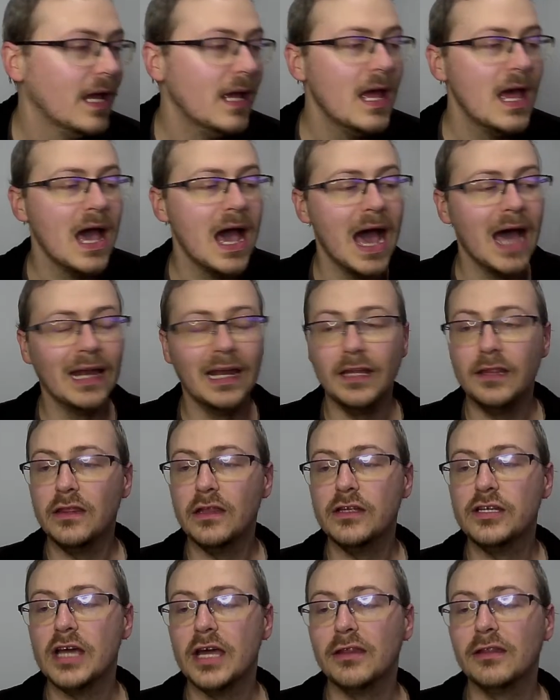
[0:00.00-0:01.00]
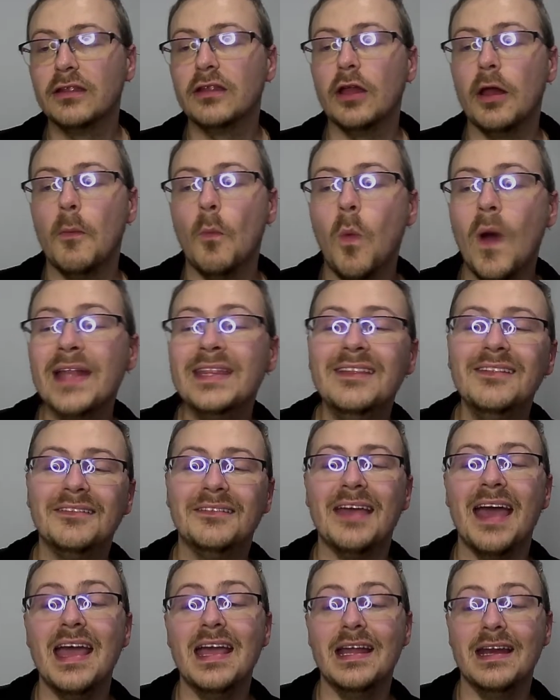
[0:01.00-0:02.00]
Aled suggests
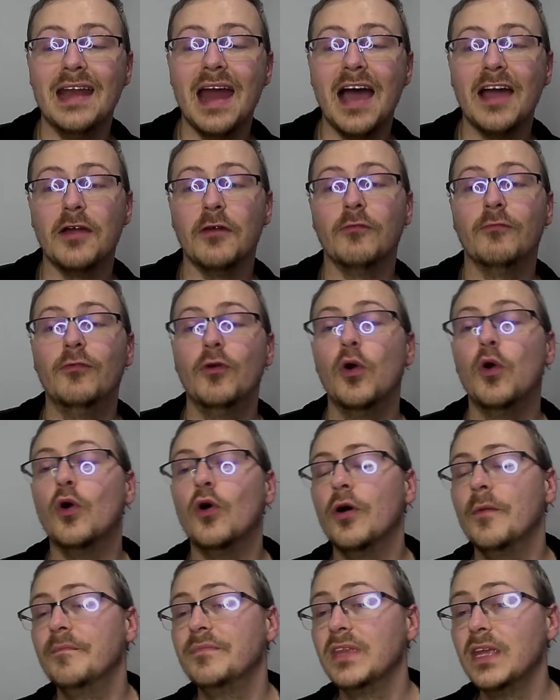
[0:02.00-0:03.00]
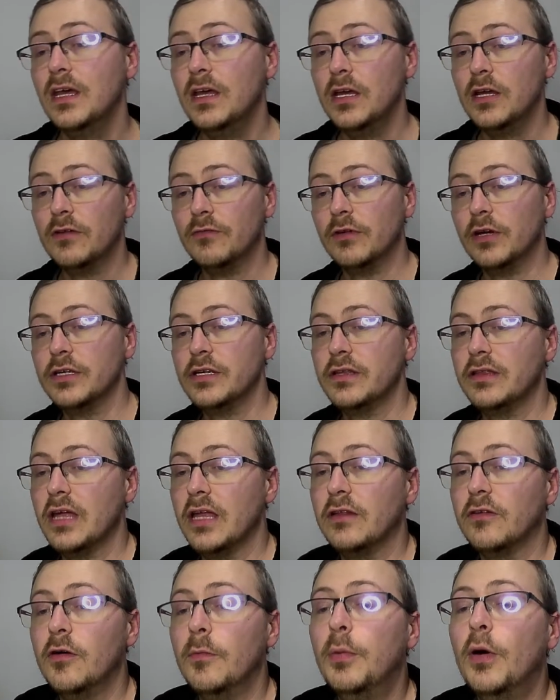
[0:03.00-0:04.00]
Wednesday Night Raw. Roger says a
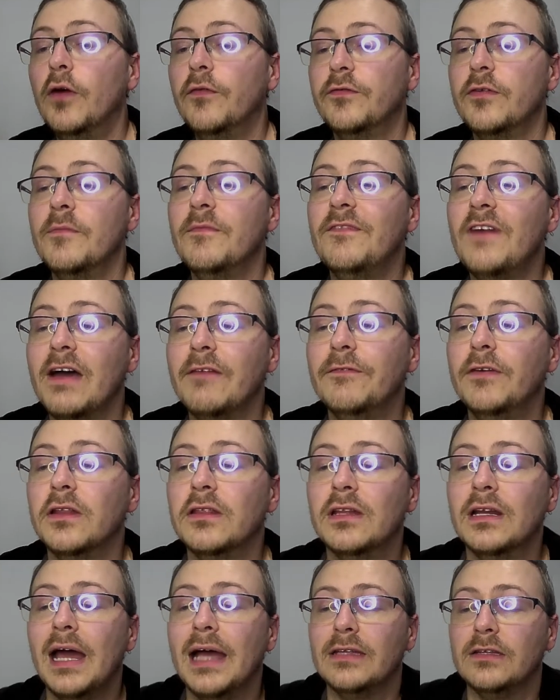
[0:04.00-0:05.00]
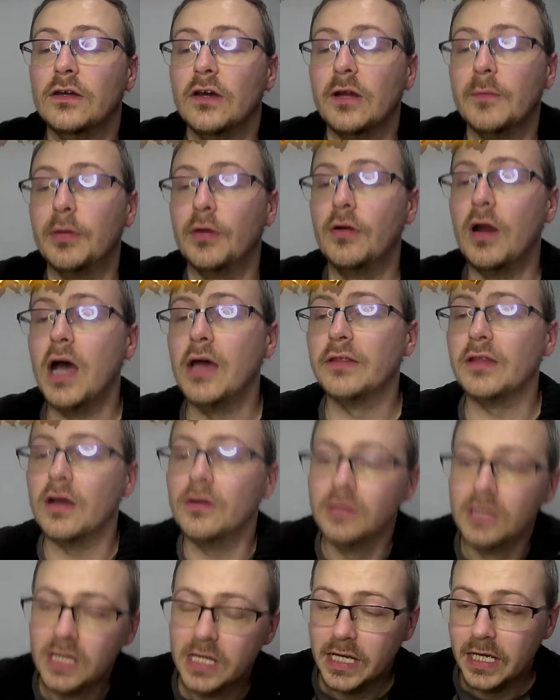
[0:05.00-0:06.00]
report from Fightful Select, Deonna Purrazzo,
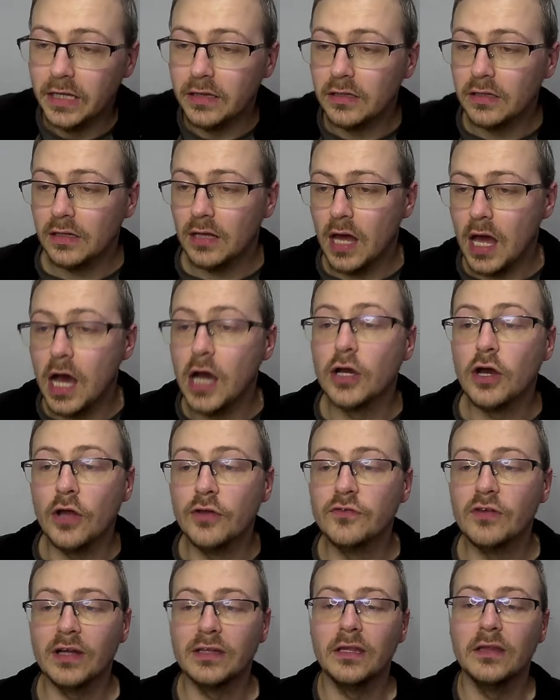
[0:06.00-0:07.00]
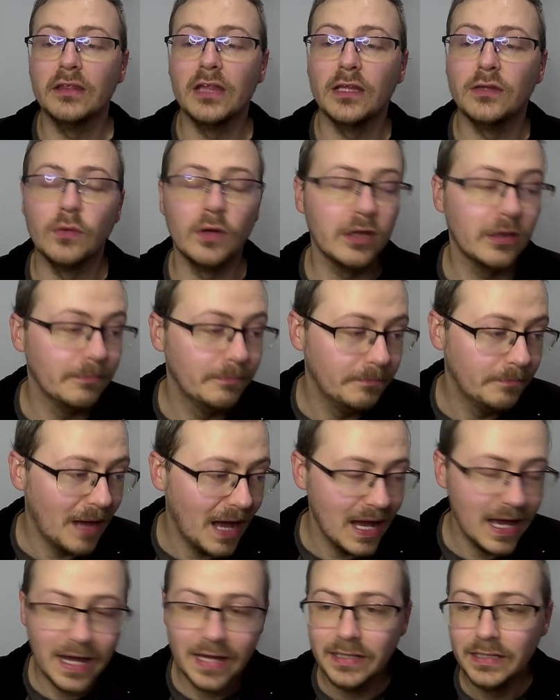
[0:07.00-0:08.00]
her contract is set to
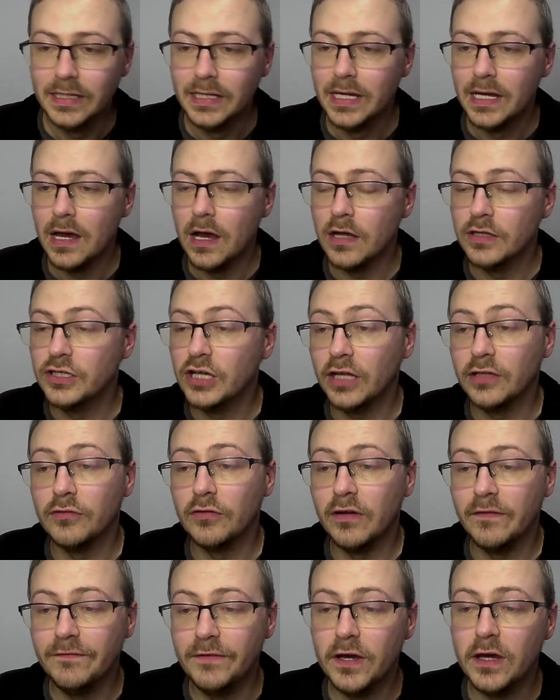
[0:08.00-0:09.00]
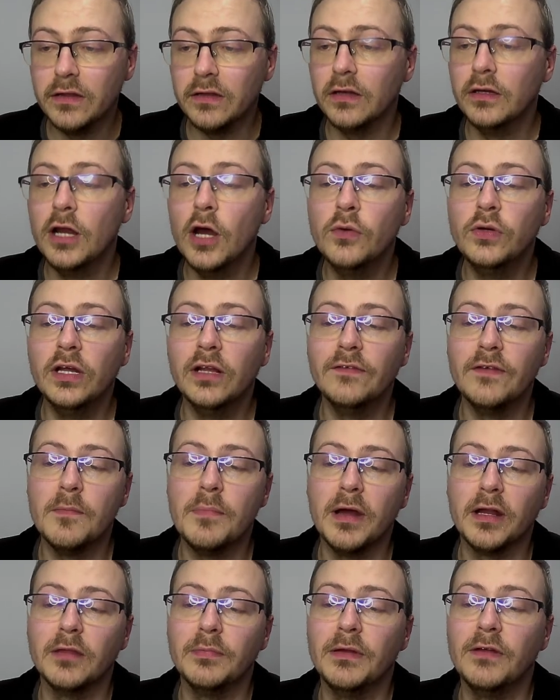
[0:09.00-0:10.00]
expire on January 1st. No deal of Impact
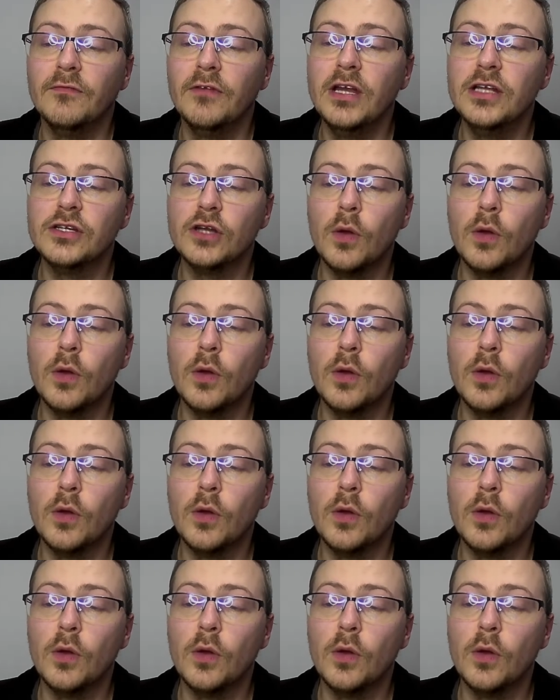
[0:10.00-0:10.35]
has been reached.